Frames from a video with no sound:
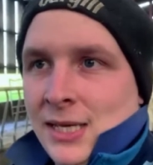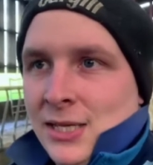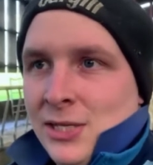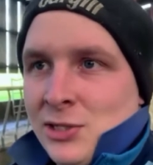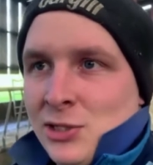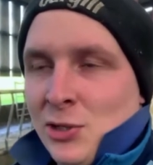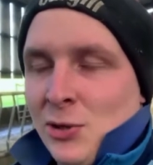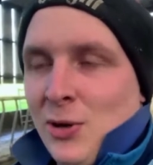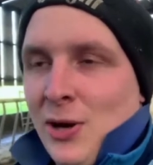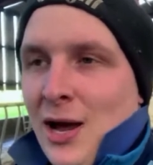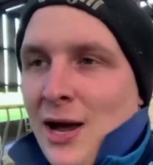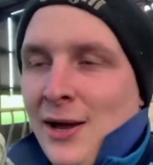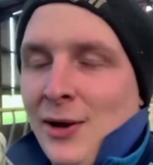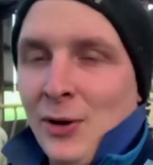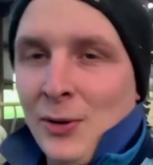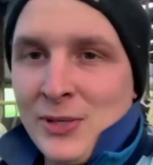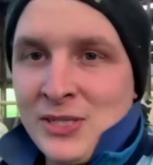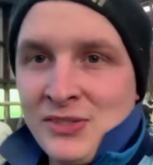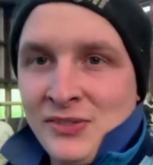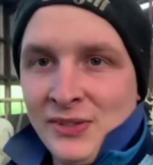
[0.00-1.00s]
so I
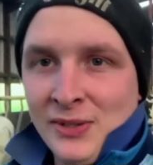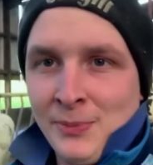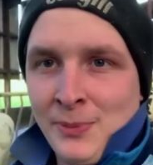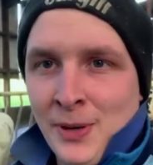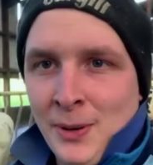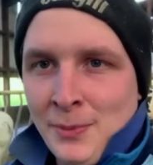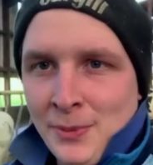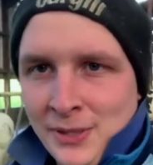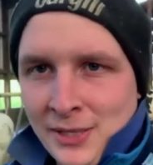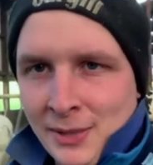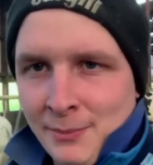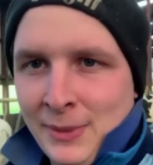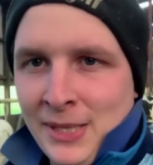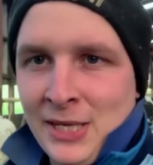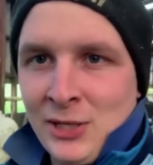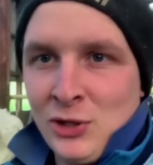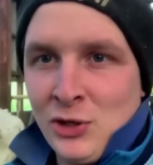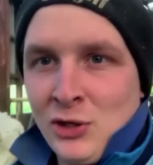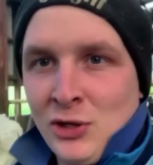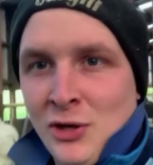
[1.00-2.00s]
always feel, Papa, that
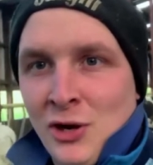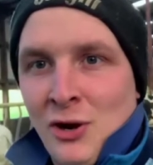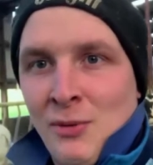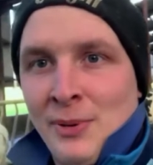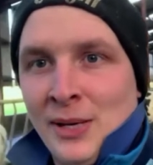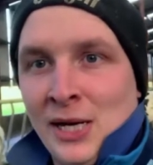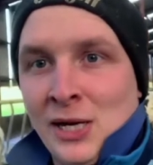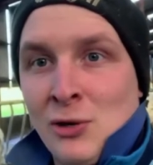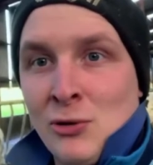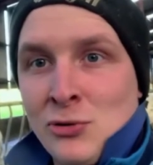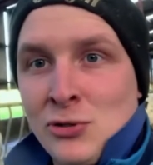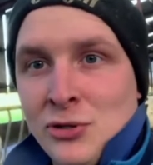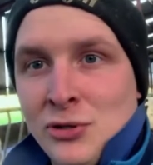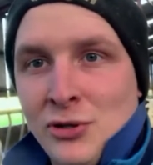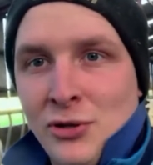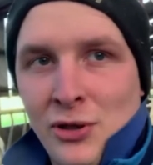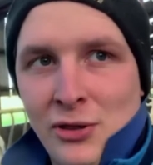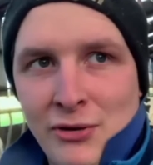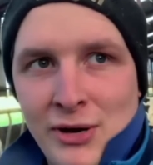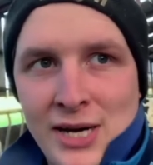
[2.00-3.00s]
me and you are a bit closer
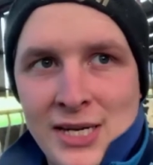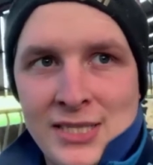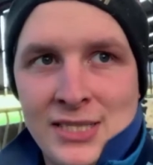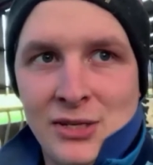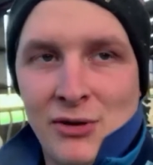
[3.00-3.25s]
than all the rest of the